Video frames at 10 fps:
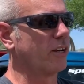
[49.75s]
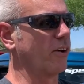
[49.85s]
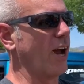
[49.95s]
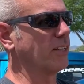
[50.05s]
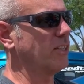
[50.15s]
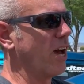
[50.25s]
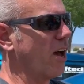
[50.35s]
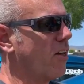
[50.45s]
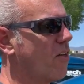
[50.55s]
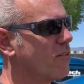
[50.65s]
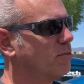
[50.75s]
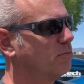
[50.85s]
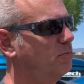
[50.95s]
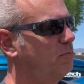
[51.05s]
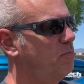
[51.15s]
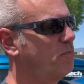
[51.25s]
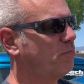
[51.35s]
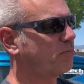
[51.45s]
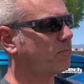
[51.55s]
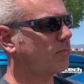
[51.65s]
So Correct, do you know, yeah. Do you know the word that
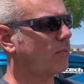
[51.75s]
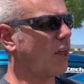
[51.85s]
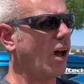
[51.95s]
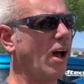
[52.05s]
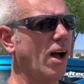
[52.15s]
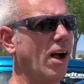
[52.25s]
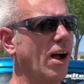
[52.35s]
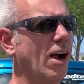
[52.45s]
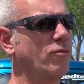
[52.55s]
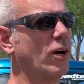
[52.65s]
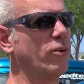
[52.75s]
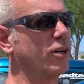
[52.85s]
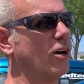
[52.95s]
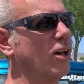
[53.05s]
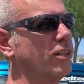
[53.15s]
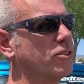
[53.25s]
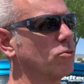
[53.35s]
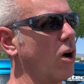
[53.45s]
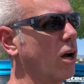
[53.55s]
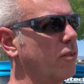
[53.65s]
called, it's called? Uh, if I recall, it's
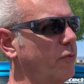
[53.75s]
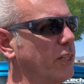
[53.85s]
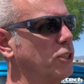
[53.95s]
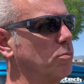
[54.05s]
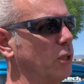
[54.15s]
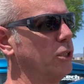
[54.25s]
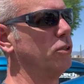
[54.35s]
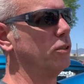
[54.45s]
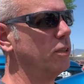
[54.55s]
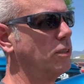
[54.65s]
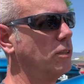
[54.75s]
Rockfish Blue.